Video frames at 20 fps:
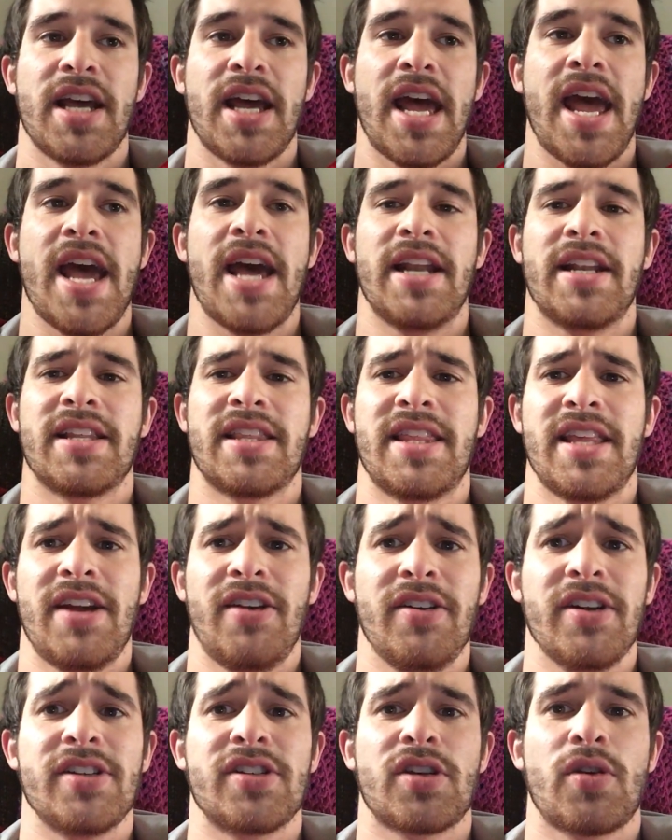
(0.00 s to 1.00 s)
And
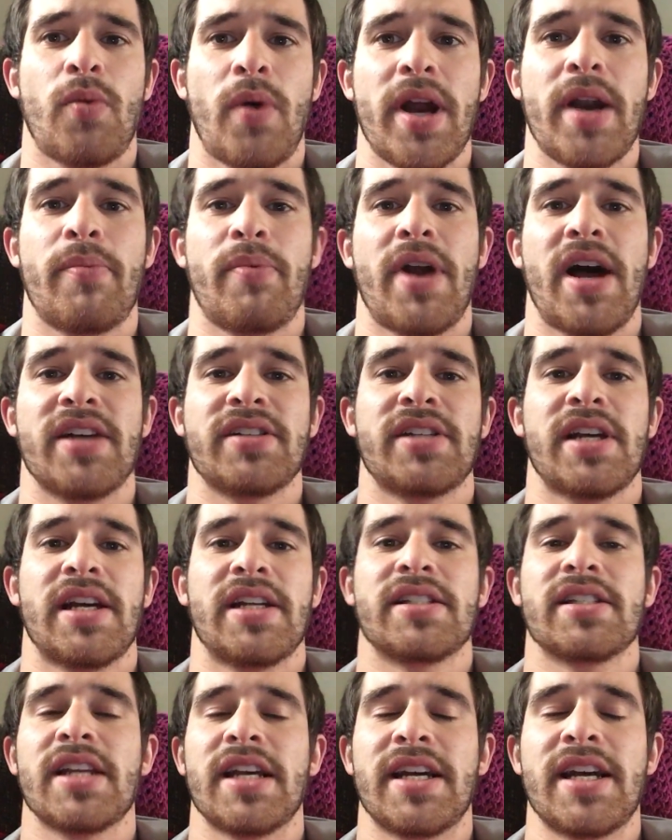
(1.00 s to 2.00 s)
there is quite a
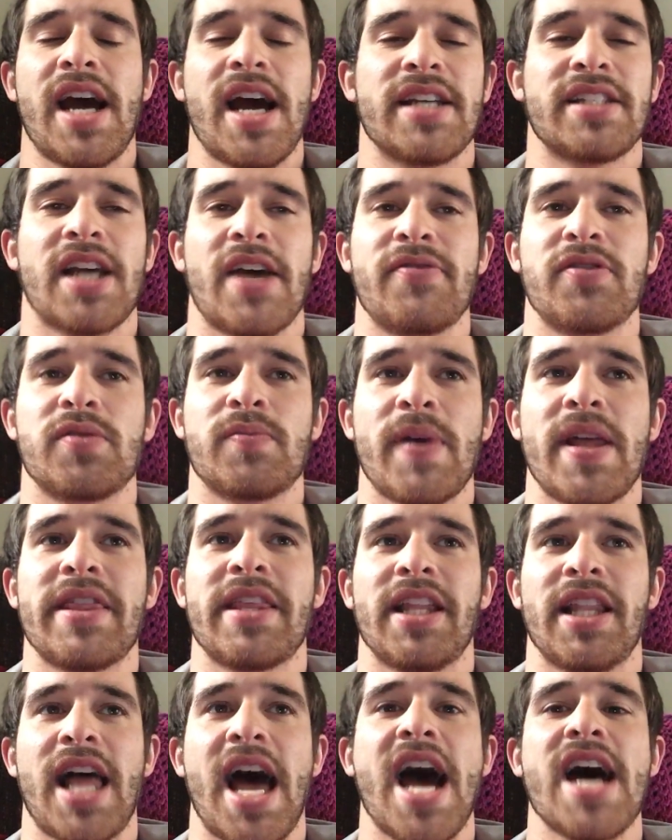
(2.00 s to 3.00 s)
process. Like guys, I've spent
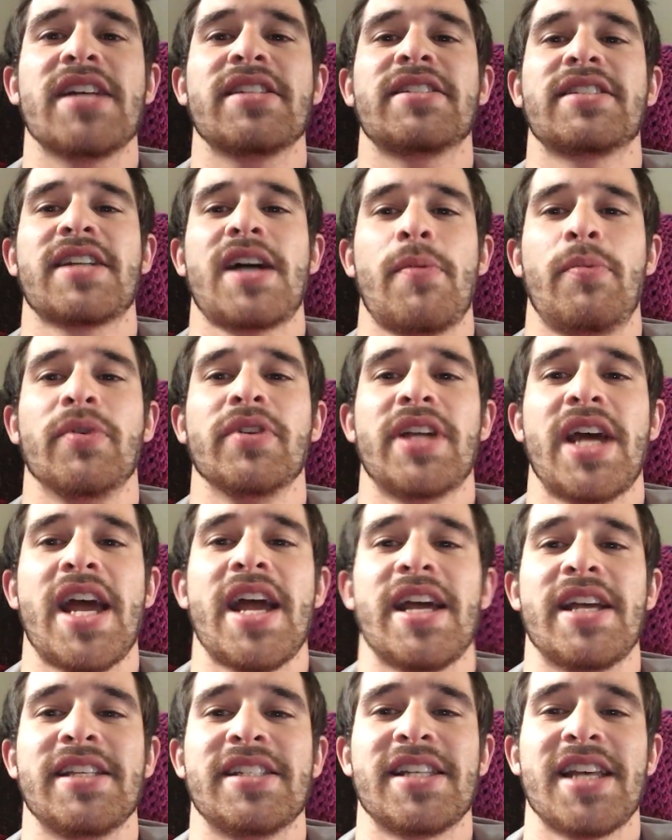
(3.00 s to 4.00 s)
the last couple
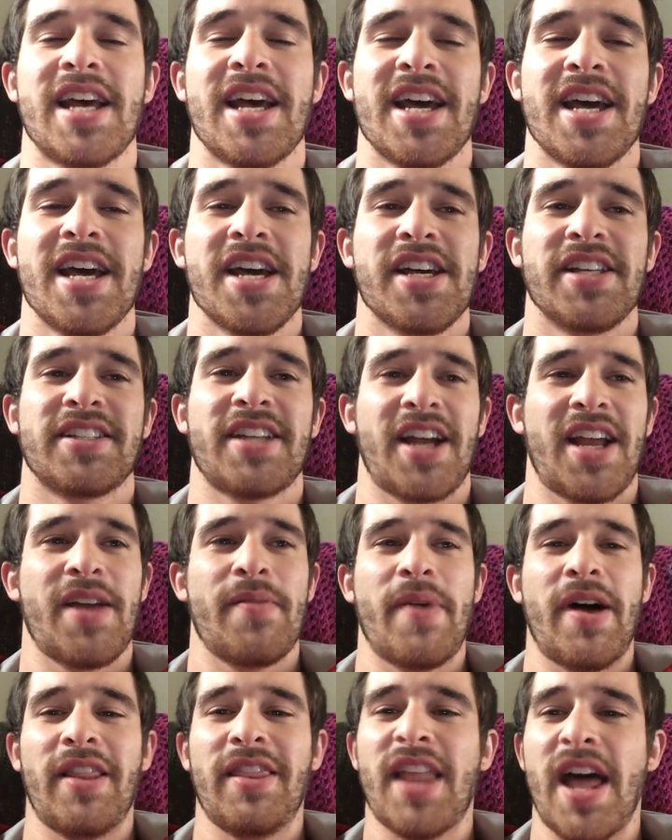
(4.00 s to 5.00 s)
days talking
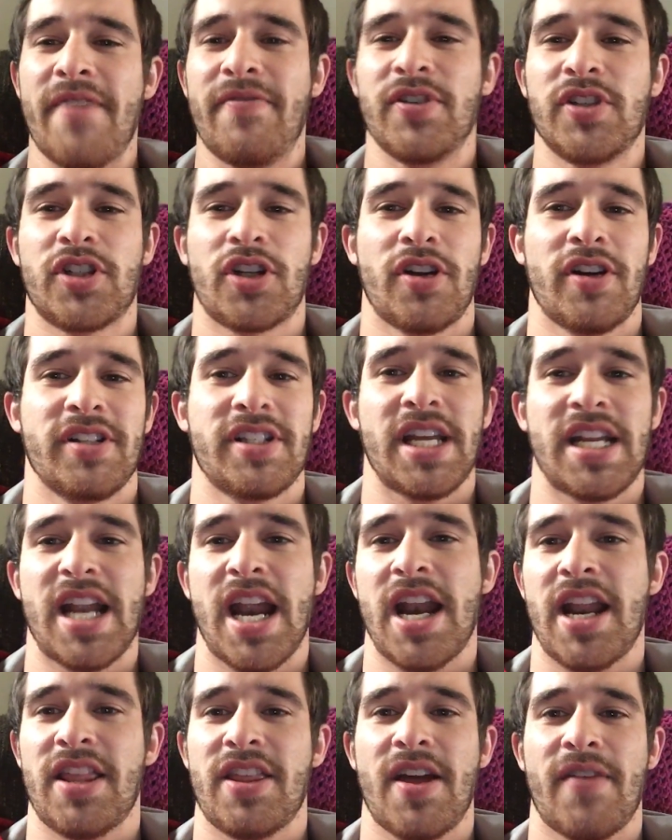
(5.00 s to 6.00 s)
about life insurance,
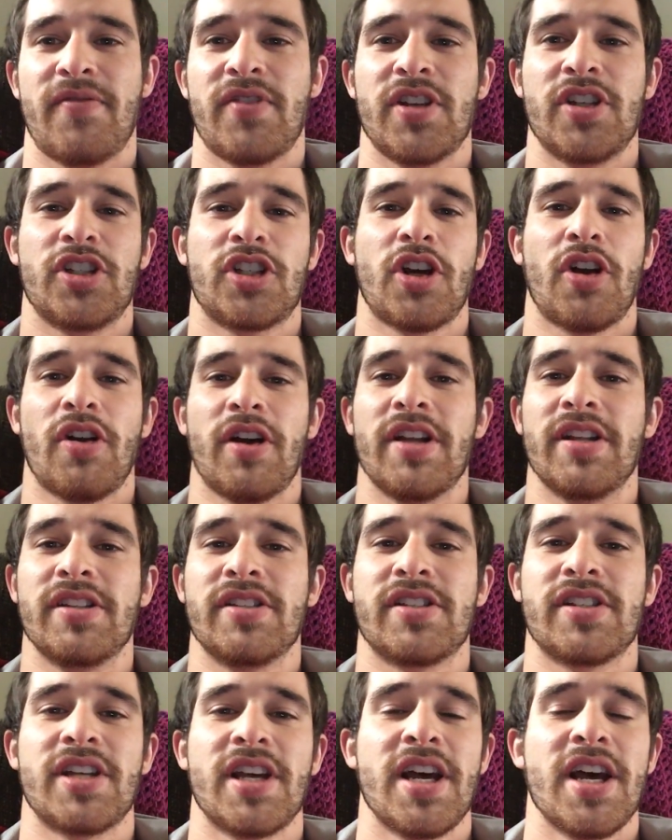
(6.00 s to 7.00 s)
identity theft
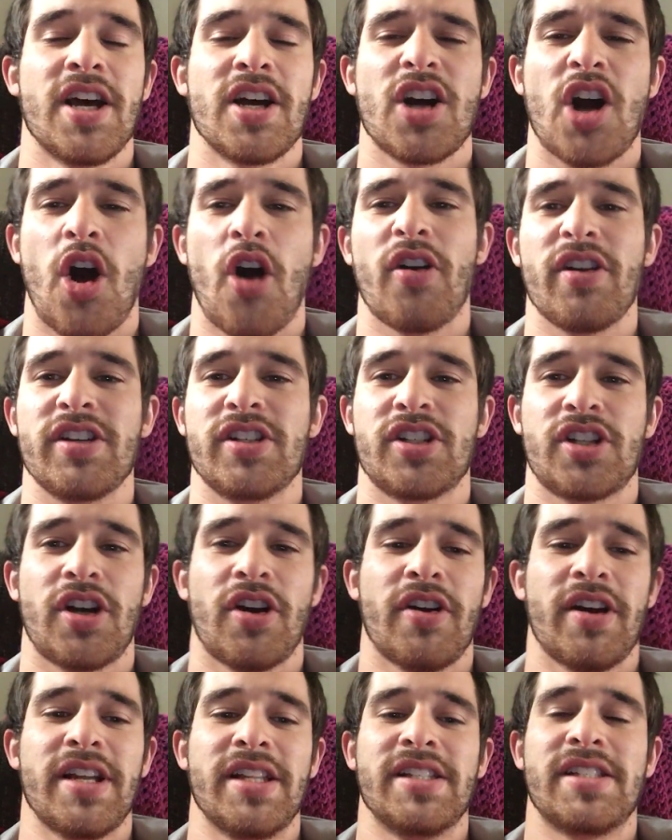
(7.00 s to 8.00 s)
insurance, car
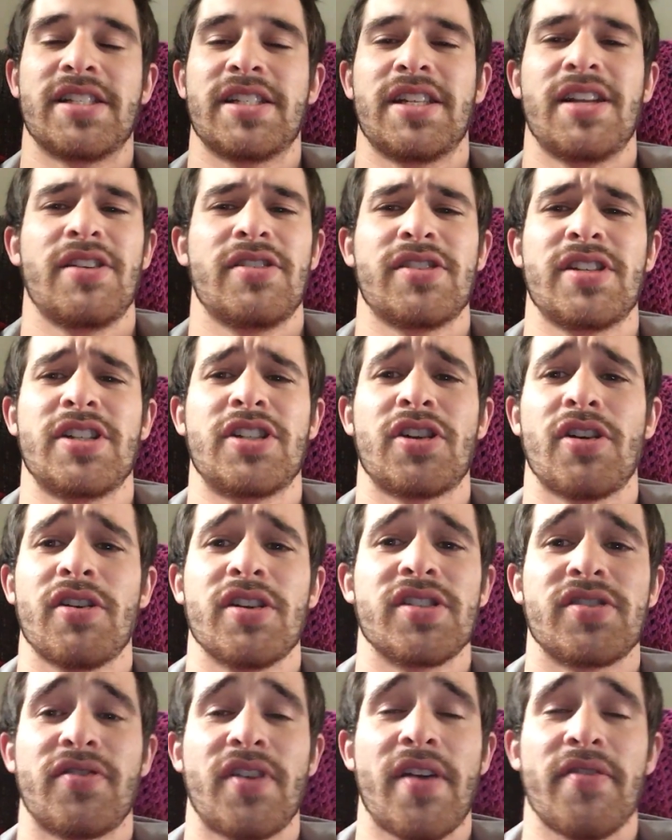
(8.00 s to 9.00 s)
insurance. There's
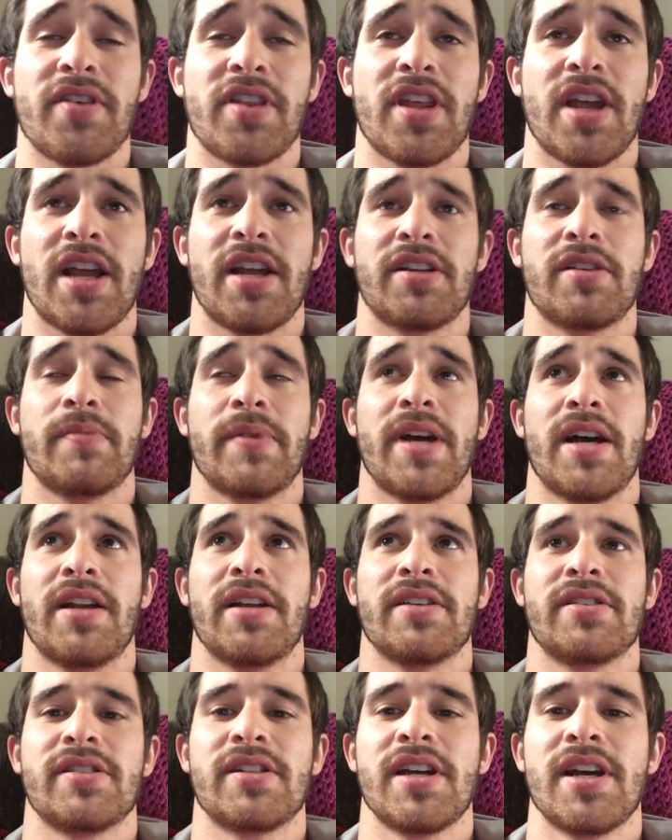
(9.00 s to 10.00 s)
insurance for everything, to be
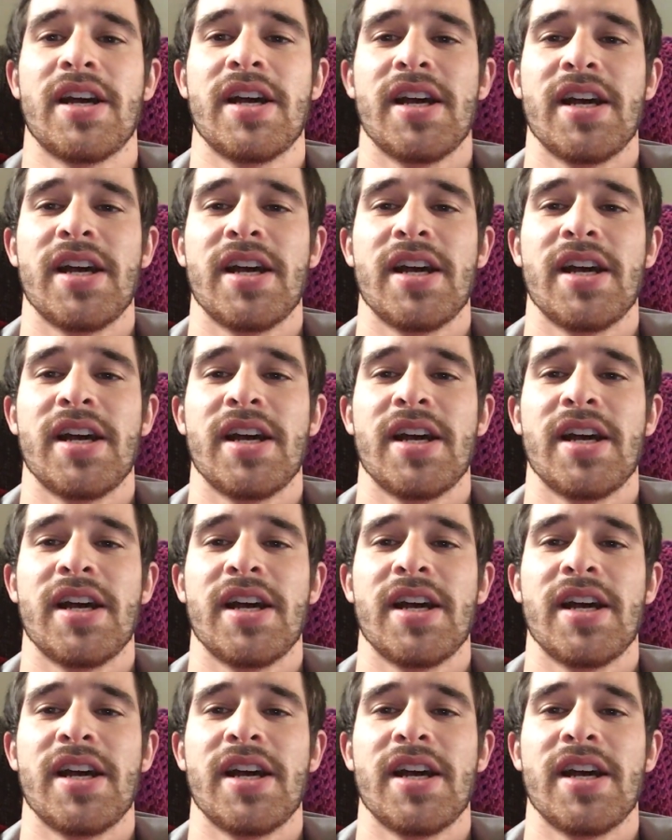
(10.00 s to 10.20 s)
honest.